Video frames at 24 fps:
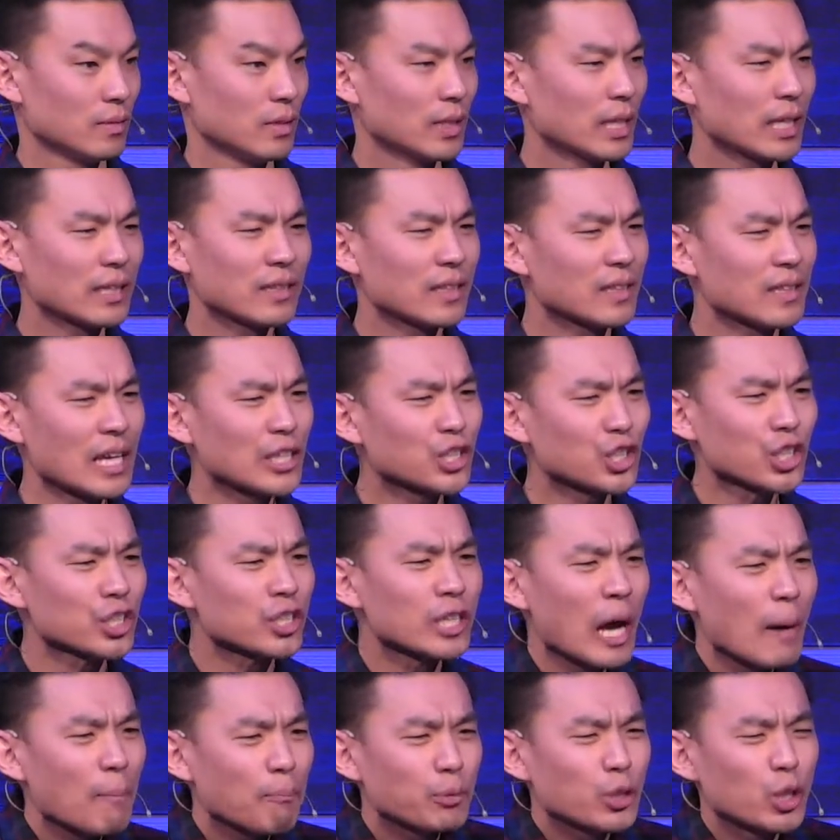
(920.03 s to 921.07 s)
Like, that should
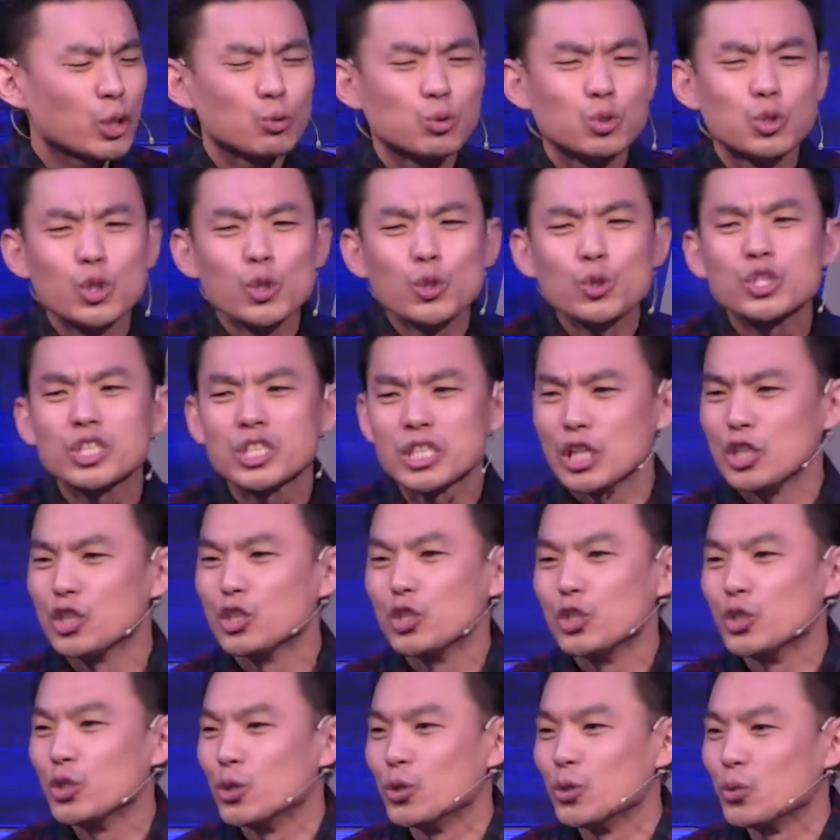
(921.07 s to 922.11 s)
not produce
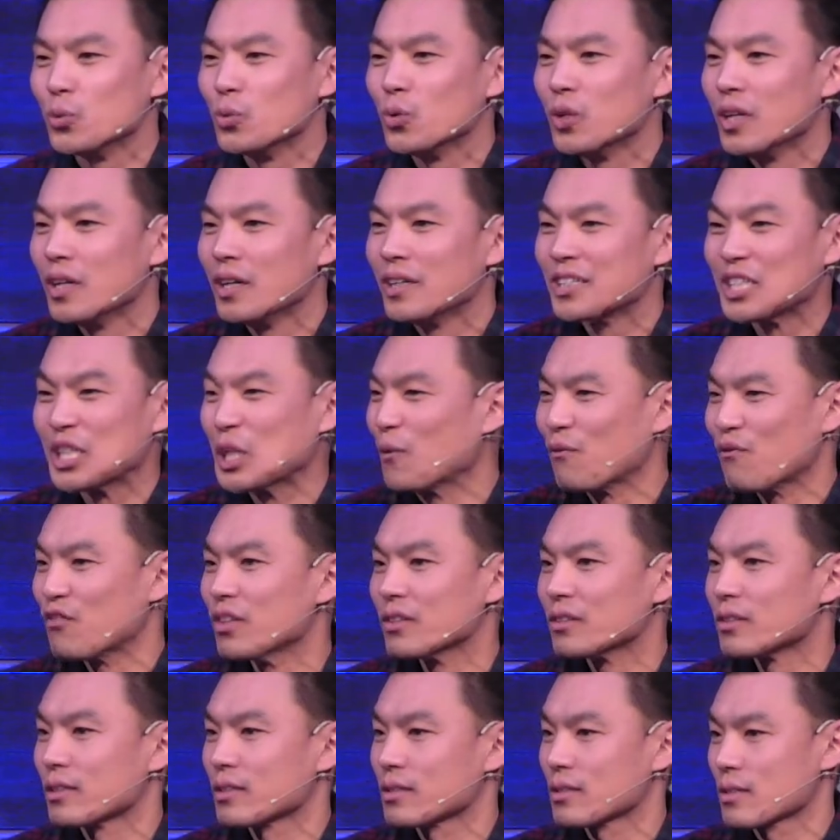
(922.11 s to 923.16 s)
in you good
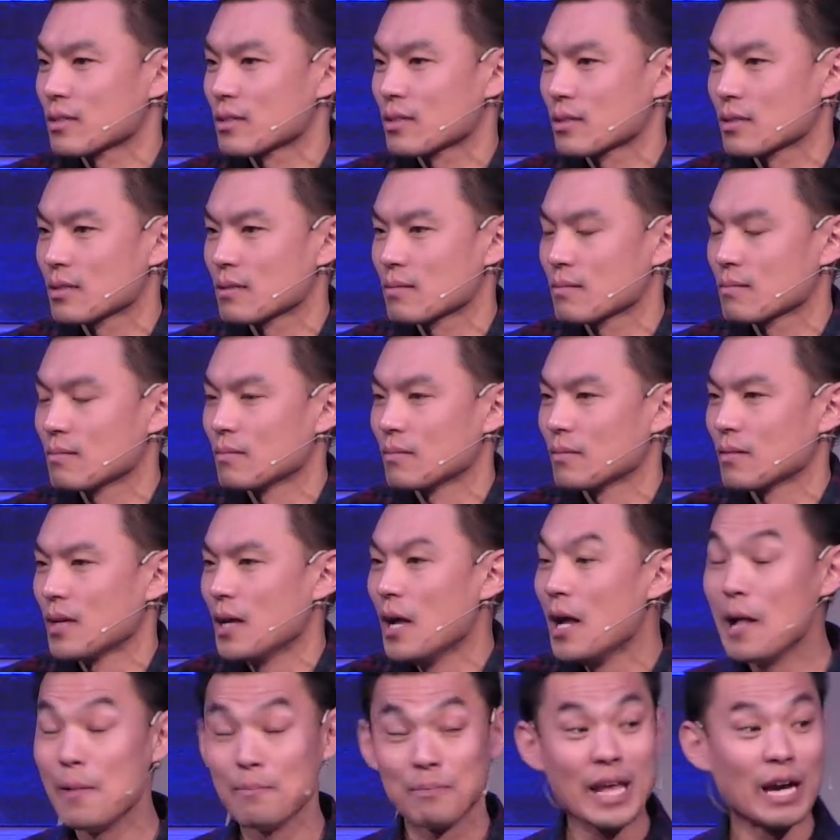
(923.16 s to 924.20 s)
feelings.
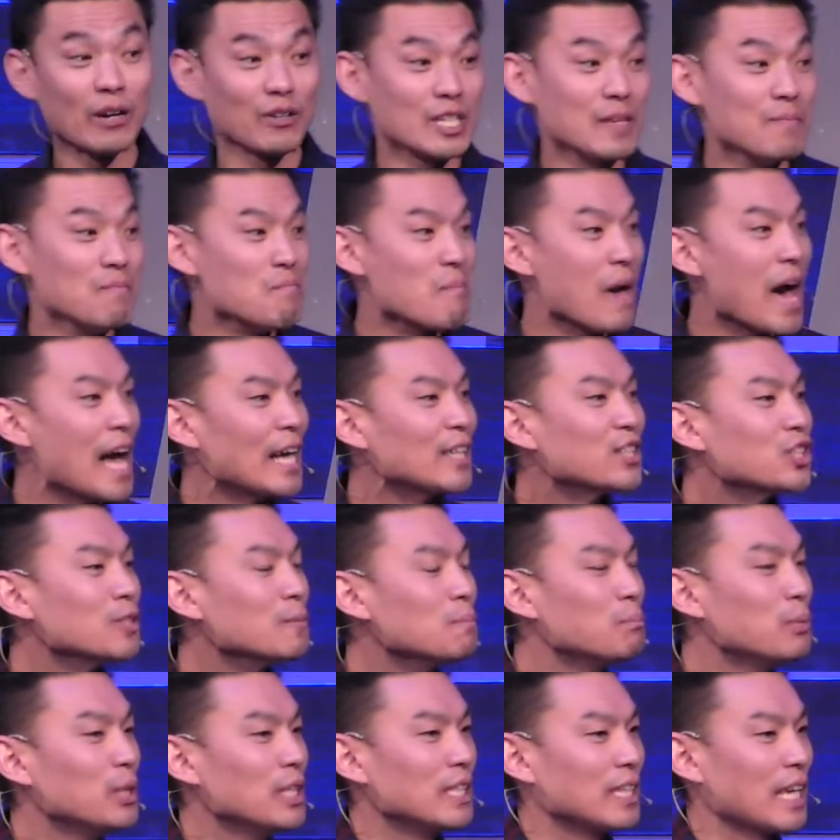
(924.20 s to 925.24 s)
Now,
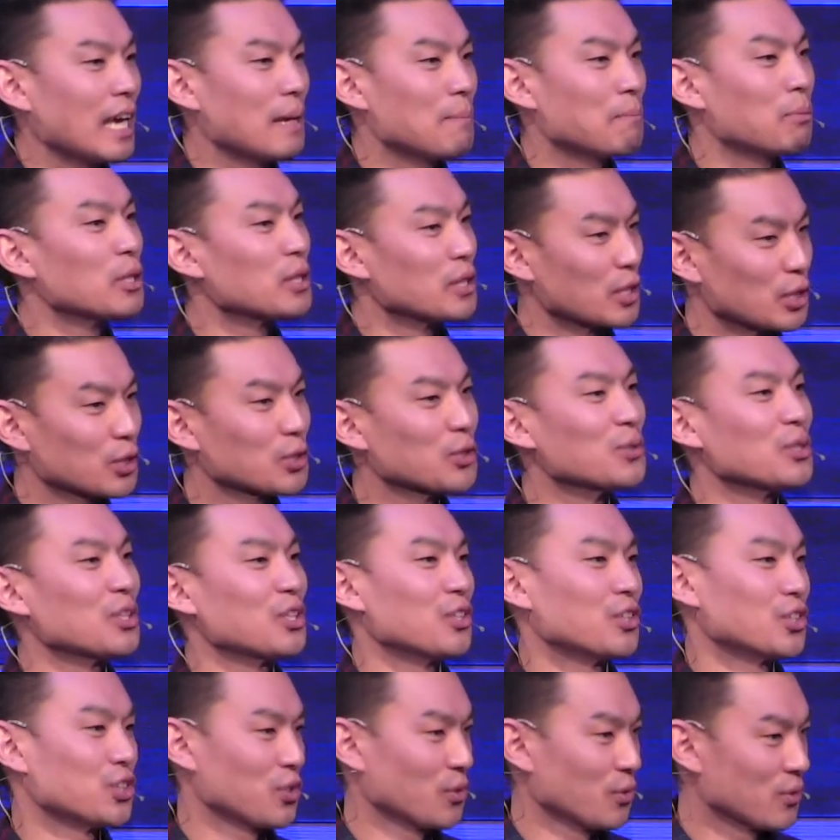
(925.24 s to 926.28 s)
imagine being a political
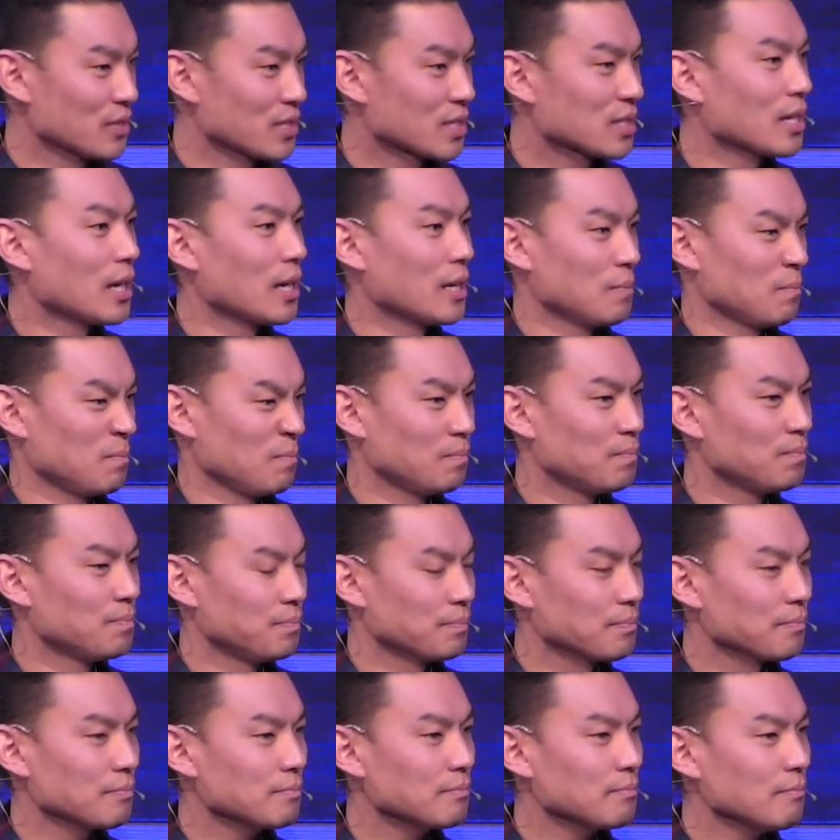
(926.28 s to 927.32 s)
leader during this time.
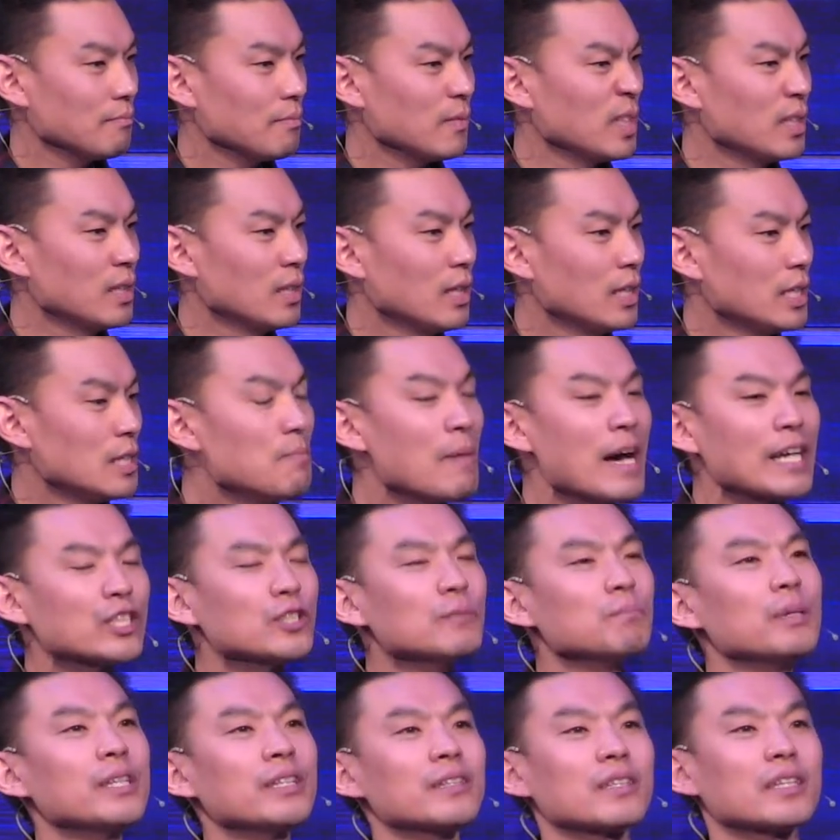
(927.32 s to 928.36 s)

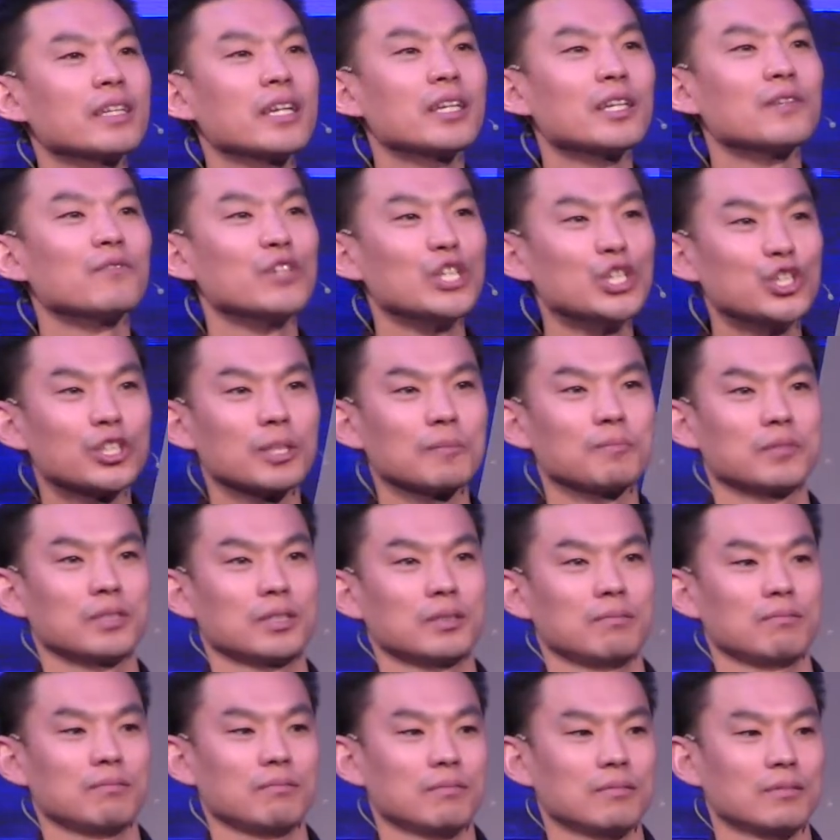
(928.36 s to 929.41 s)
Imagine being the king of Egypt,
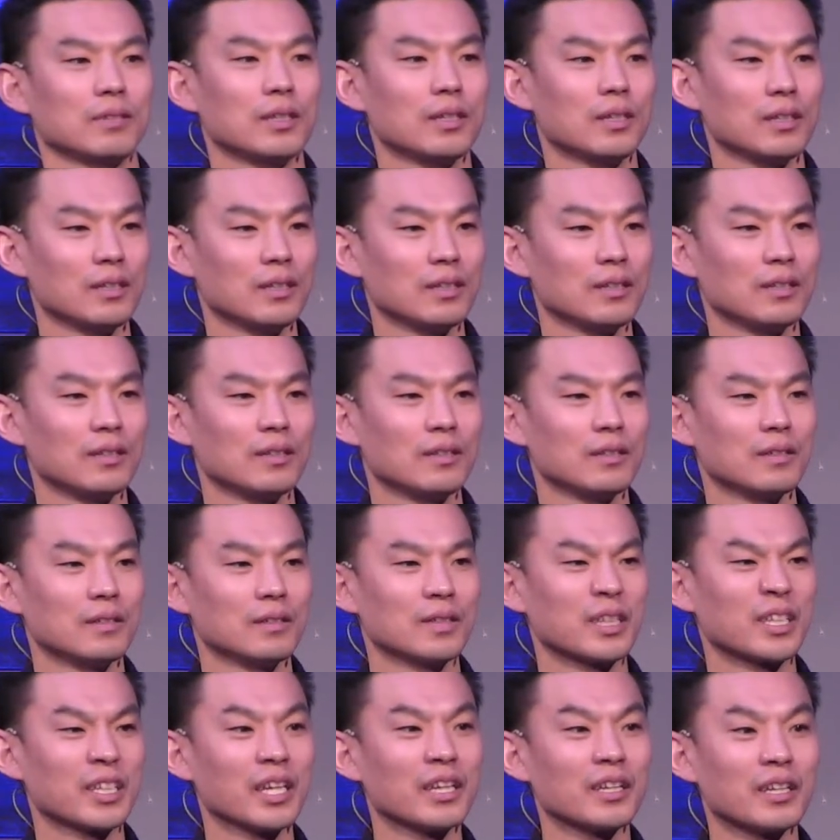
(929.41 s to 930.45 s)

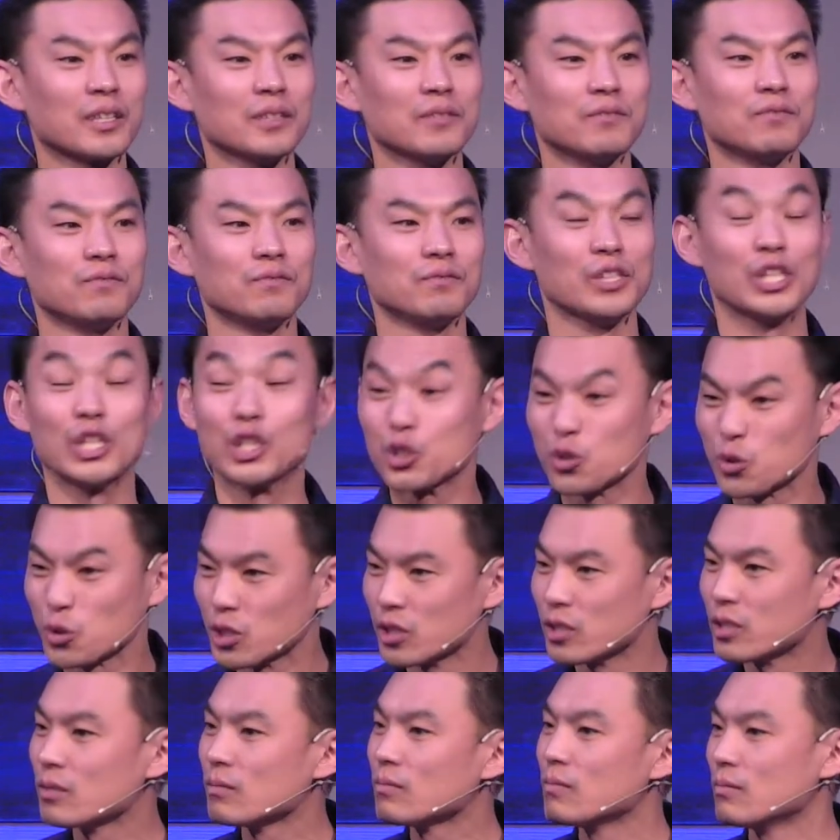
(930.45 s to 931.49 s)
the king of
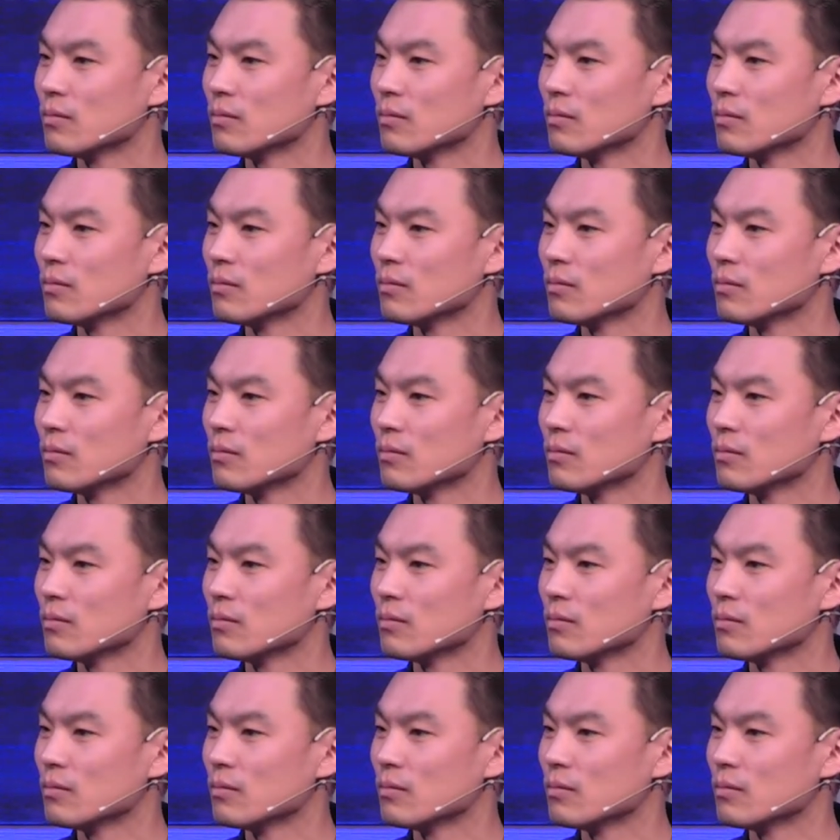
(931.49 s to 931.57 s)
Israel.